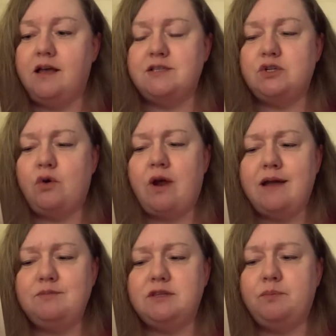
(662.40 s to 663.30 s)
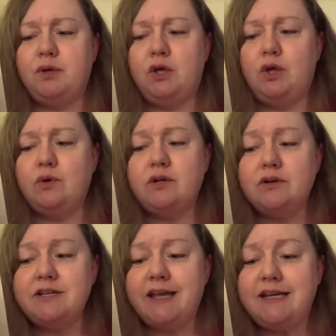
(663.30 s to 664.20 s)
ascribed the
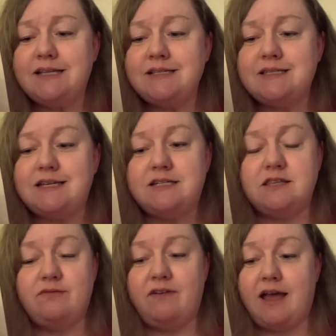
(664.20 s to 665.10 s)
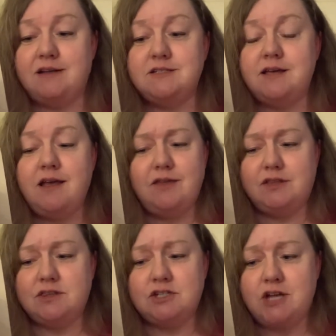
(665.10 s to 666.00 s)
peculiar tendency to the fact
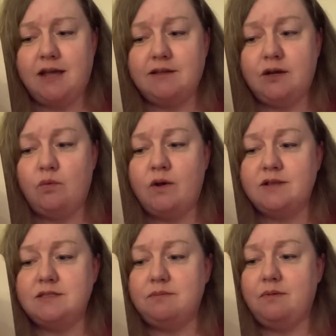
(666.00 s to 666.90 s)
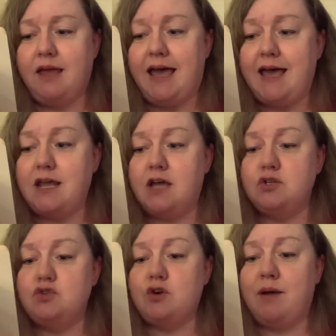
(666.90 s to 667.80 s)
that the child had once had a
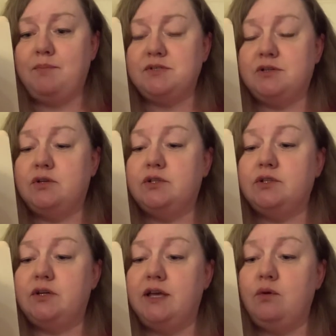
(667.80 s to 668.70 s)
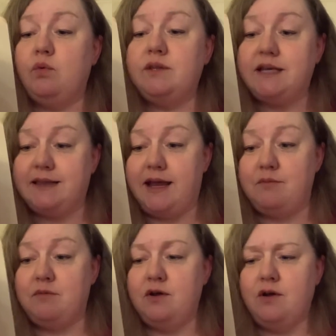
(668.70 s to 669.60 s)
dropsical-looking woolly lamb